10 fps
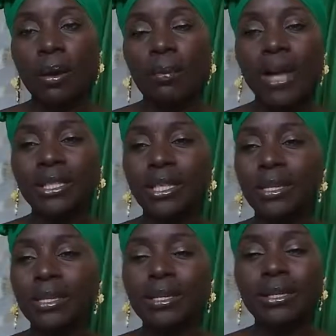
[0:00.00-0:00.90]

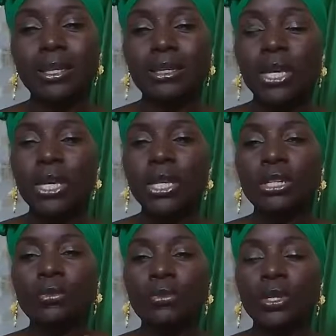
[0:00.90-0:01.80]
patakis and
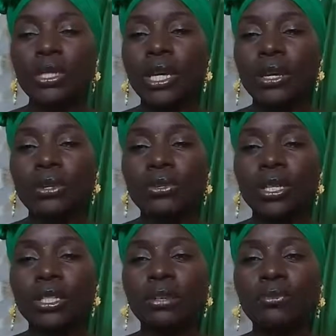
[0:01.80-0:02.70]
different tales
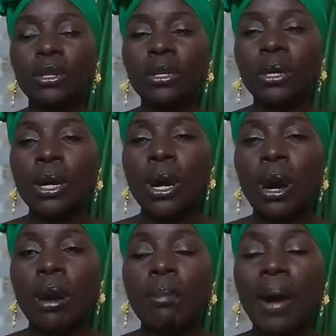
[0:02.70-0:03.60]
and different
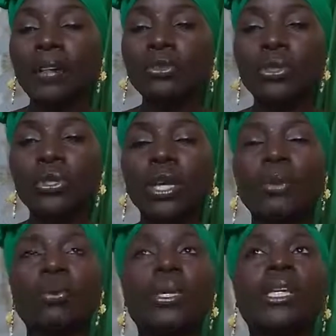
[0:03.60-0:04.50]
mantras that
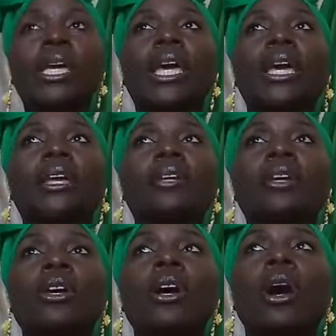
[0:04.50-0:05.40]
we can
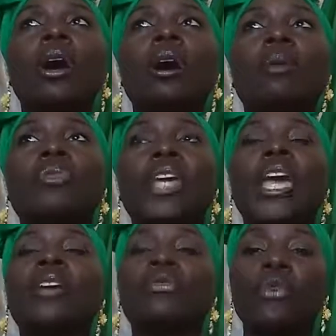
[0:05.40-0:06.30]

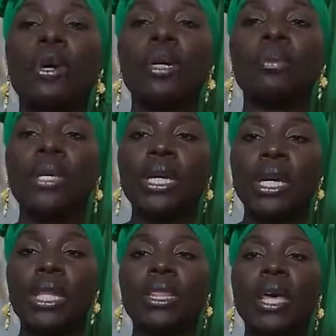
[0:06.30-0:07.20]
take from
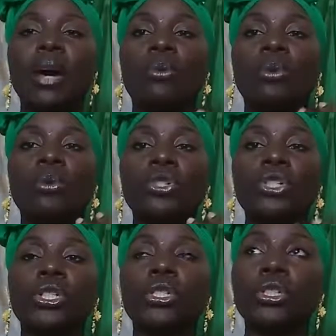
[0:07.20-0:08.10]
that will
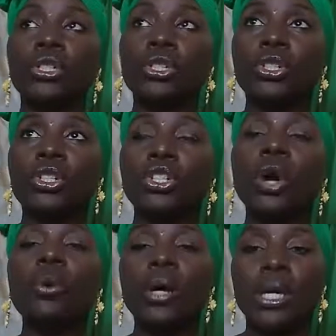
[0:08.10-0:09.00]

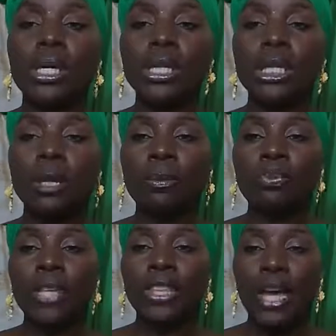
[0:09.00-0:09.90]
show us
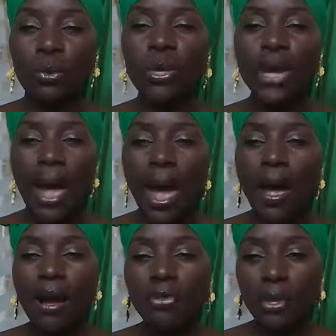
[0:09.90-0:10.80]
that we
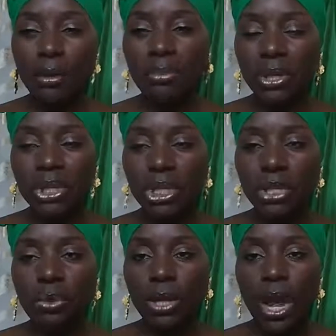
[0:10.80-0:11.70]
have the ability,
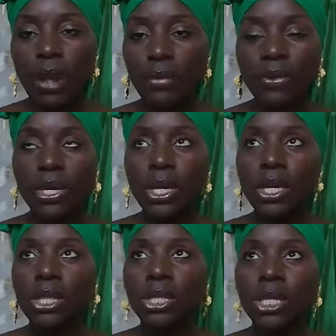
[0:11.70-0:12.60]
we have
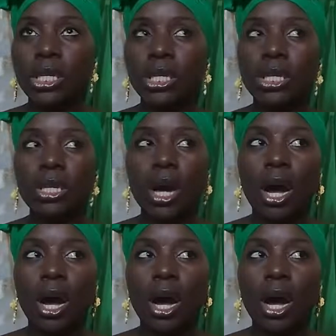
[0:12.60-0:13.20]
the